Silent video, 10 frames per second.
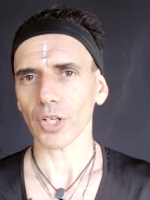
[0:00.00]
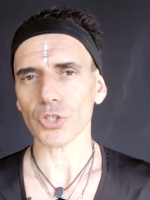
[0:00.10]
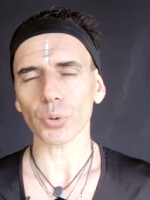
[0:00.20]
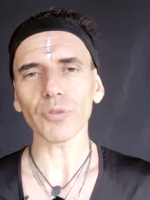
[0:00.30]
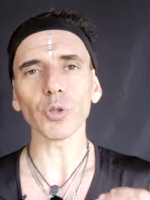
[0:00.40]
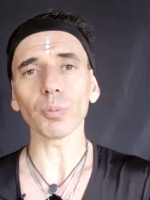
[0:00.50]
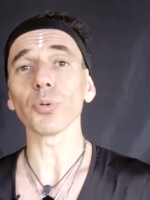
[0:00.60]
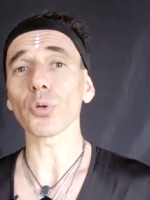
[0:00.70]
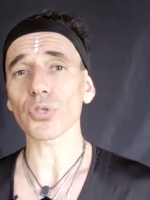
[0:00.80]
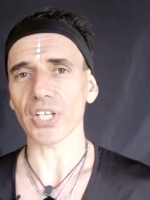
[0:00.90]
So if you
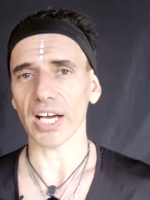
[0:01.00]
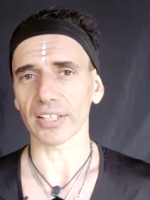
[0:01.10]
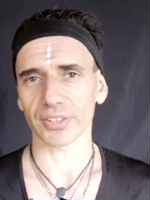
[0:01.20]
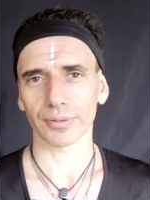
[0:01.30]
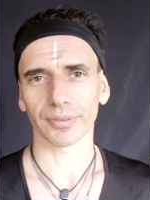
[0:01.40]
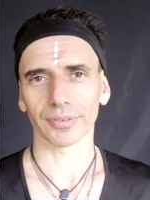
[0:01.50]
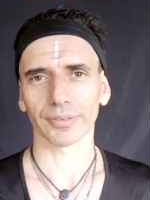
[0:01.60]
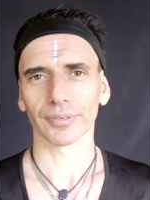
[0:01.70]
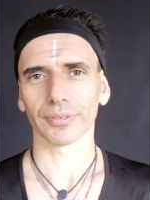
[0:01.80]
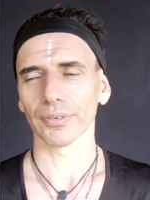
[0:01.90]
oppose that,
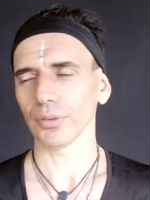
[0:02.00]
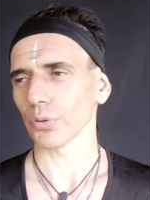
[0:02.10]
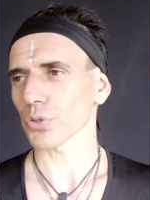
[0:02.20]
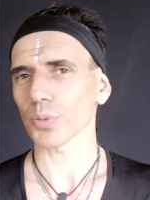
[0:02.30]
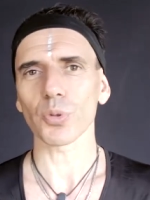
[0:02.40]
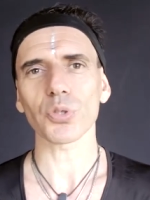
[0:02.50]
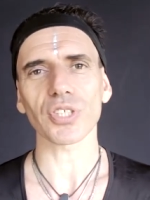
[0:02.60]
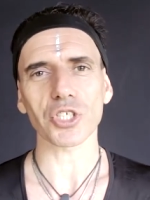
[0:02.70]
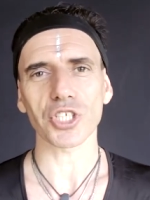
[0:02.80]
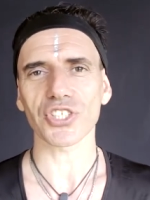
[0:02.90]
you know, suppose
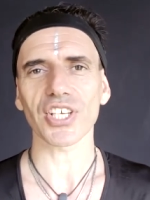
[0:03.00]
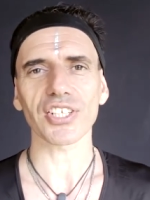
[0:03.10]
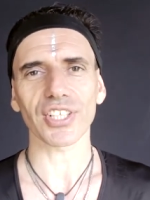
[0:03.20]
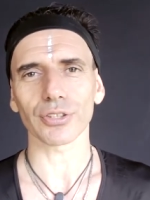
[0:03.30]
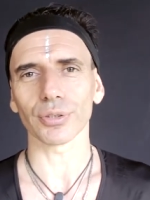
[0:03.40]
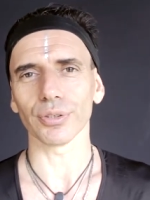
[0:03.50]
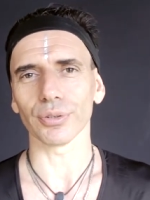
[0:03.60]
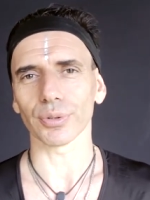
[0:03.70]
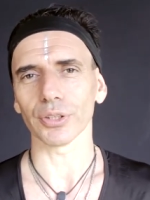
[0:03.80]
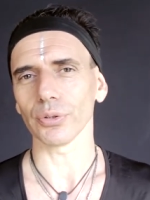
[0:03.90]
that she says that to
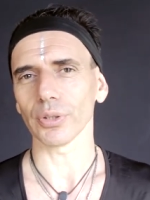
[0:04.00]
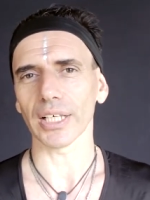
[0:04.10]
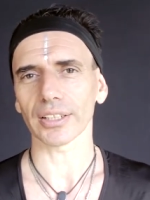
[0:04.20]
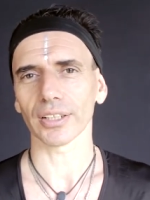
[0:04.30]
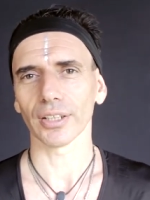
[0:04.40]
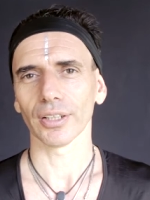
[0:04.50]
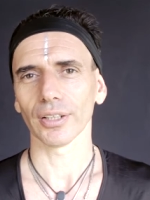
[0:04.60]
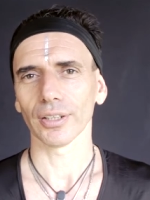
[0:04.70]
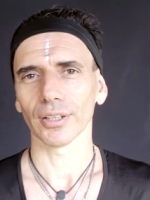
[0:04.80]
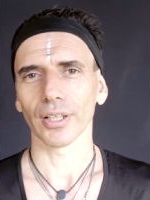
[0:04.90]
you and you go like,
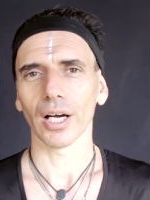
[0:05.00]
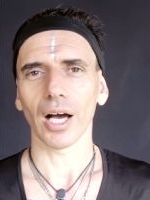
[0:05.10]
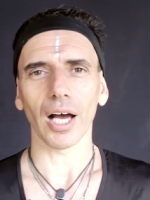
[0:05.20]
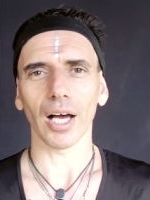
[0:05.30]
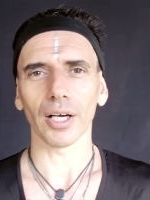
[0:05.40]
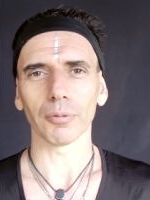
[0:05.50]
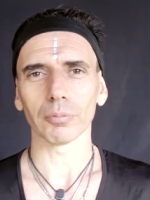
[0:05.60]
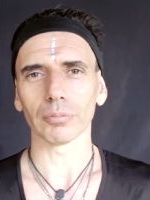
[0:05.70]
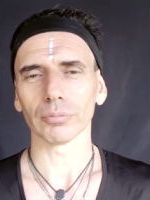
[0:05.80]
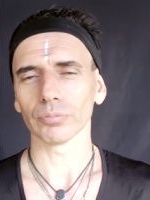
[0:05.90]

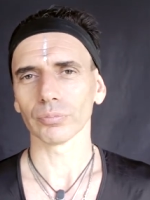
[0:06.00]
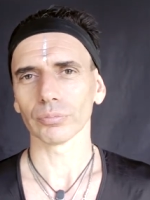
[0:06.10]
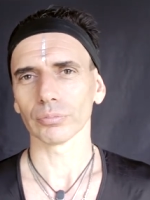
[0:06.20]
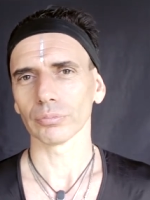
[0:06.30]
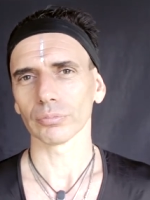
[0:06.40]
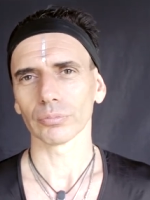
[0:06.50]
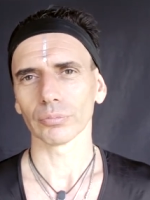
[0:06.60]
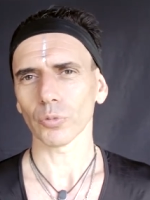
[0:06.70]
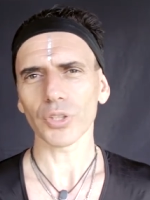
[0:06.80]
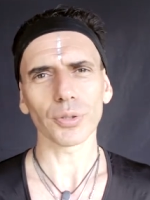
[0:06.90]
um,
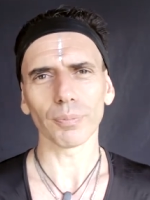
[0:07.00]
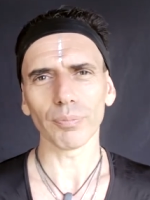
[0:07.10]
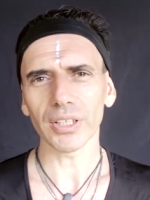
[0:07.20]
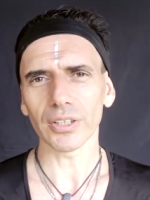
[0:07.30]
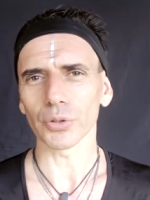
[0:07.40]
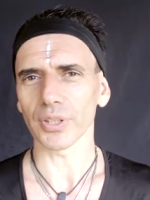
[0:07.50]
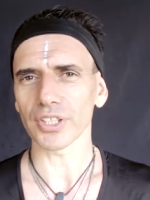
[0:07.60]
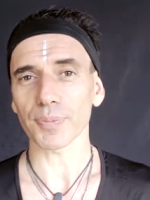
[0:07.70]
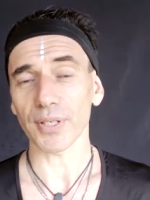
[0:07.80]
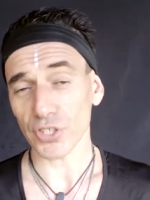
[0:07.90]
what you mean you
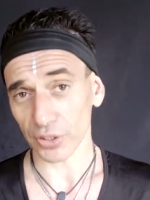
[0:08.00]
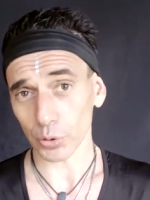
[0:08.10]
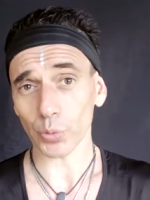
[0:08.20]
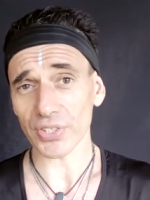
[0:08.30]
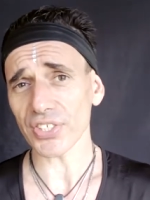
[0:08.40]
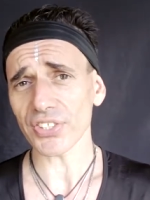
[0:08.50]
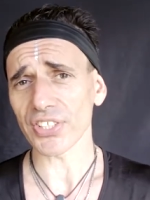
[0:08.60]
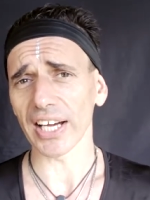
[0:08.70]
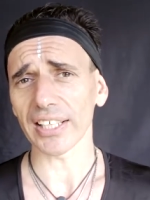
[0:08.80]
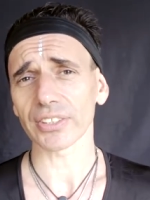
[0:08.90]
need space and you resist
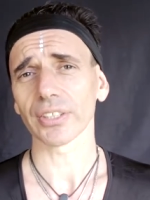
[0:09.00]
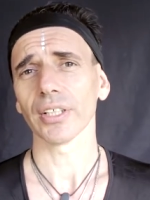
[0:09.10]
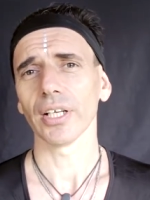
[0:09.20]
that,